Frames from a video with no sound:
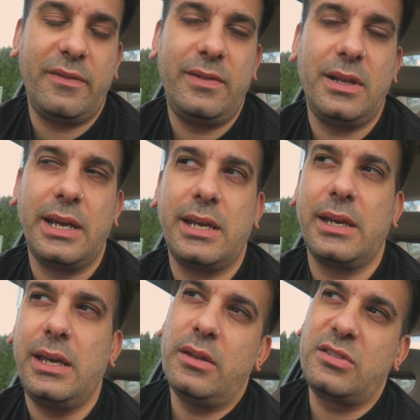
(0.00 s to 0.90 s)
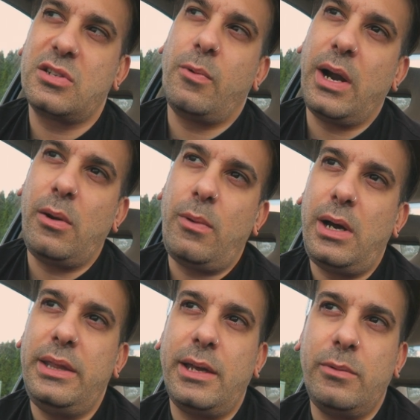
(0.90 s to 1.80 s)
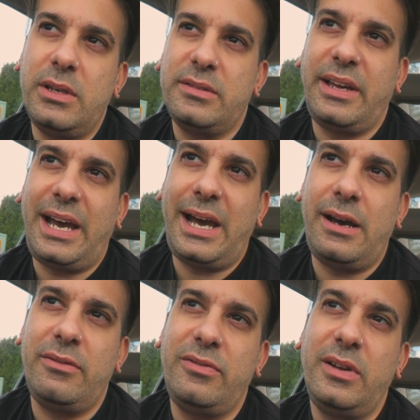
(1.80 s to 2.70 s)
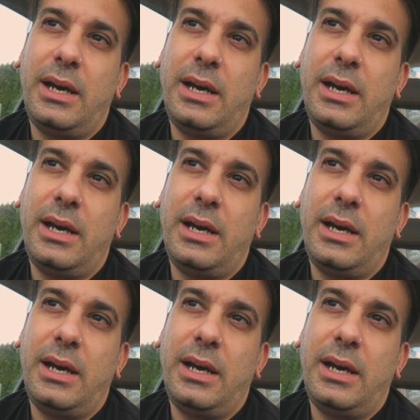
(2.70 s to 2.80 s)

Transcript: I feel like the square one that we used to have,